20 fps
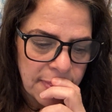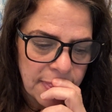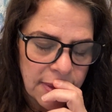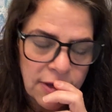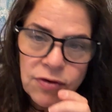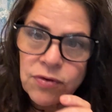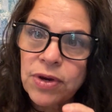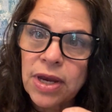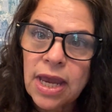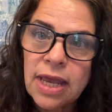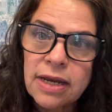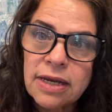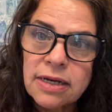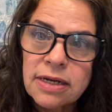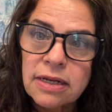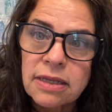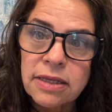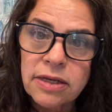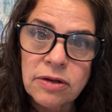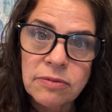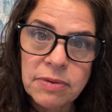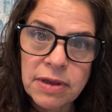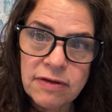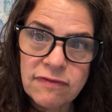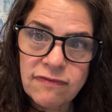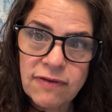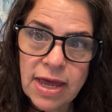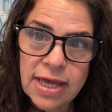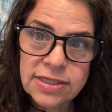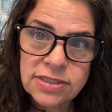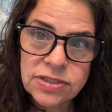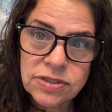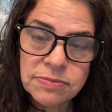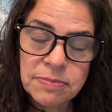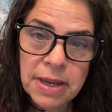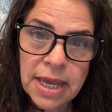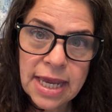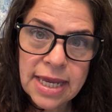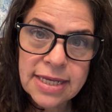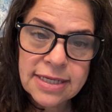create at a little bit faster
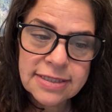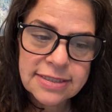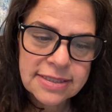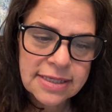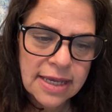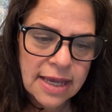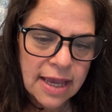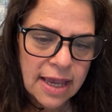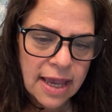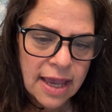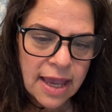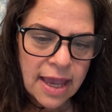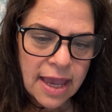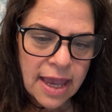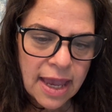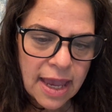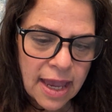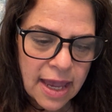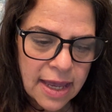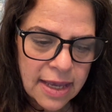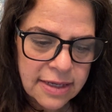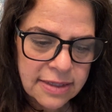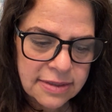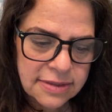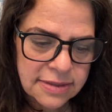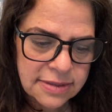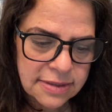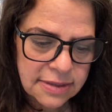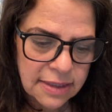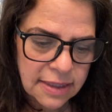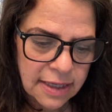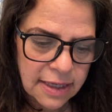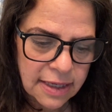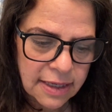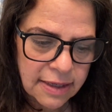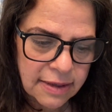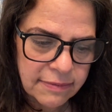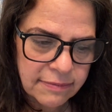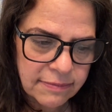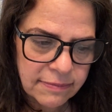pace, and
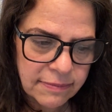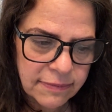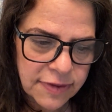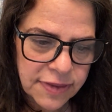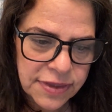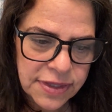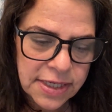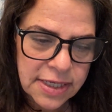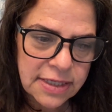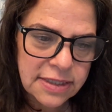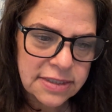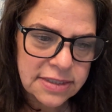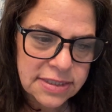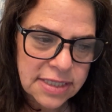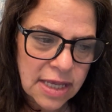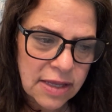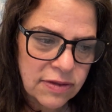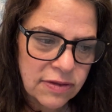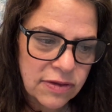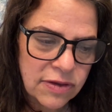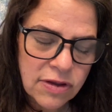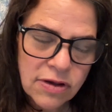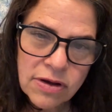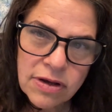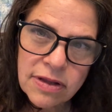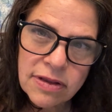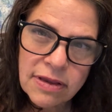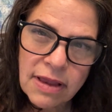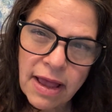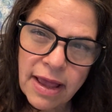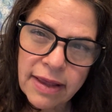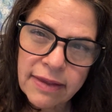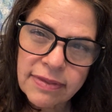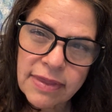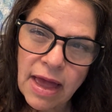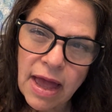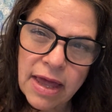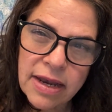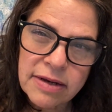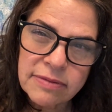things that look like
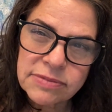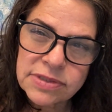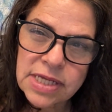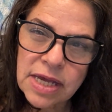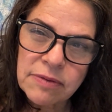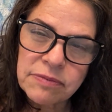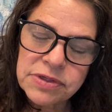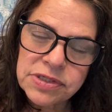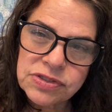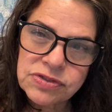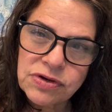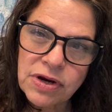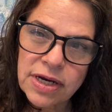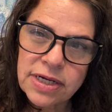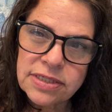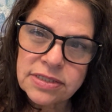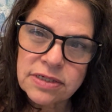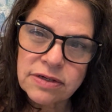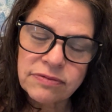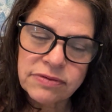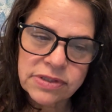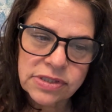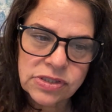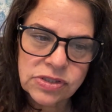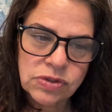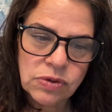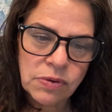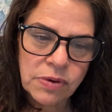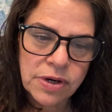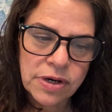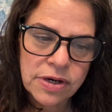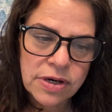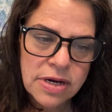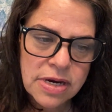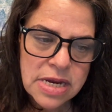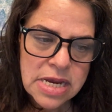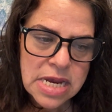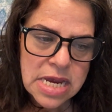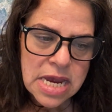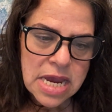the items I was trying to restore.
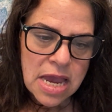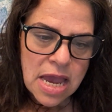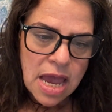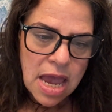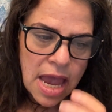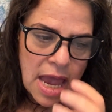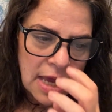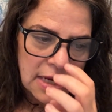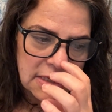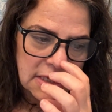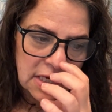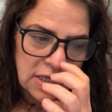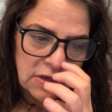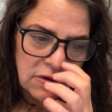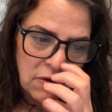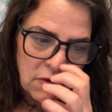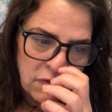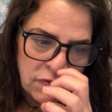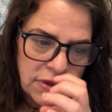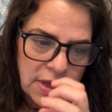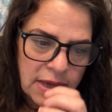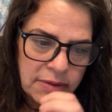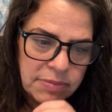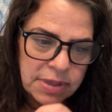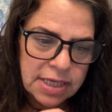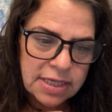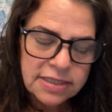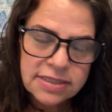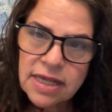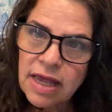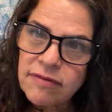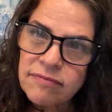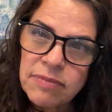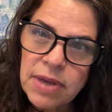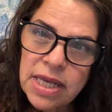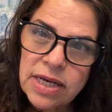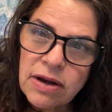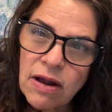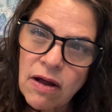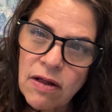And I know that because I've
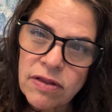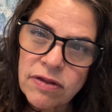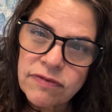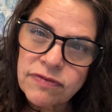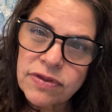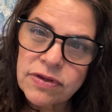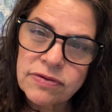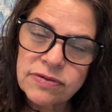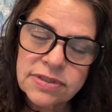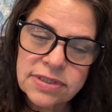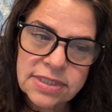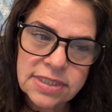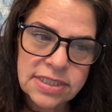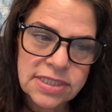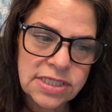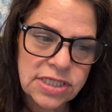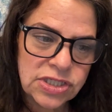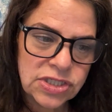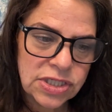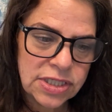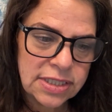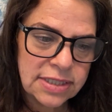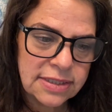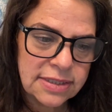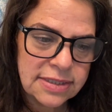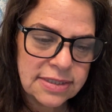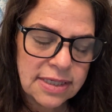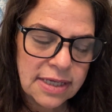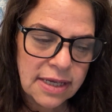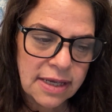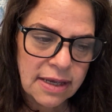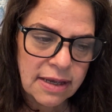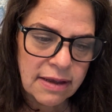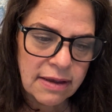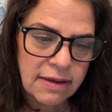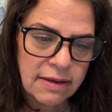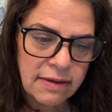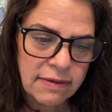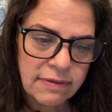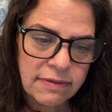made all of those decisions,
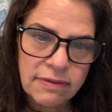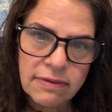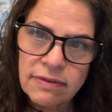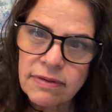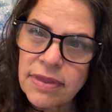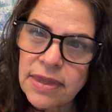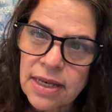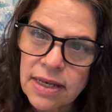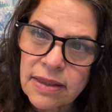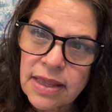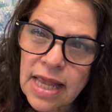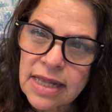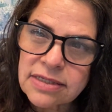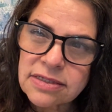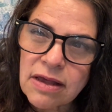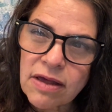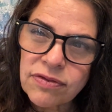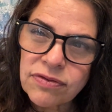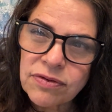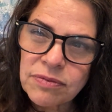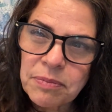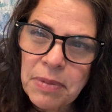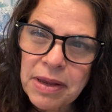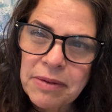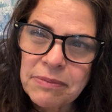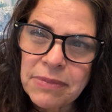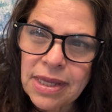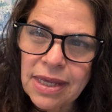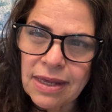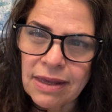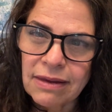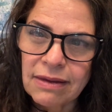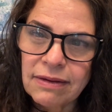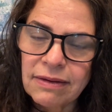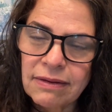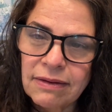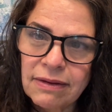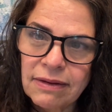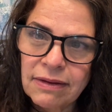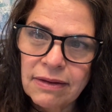that's authored by me.
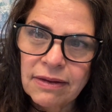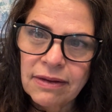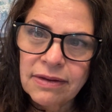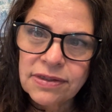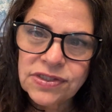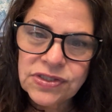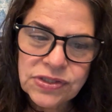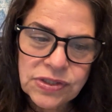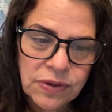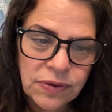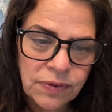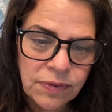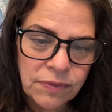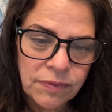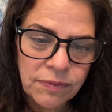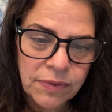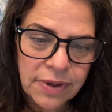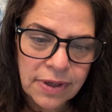So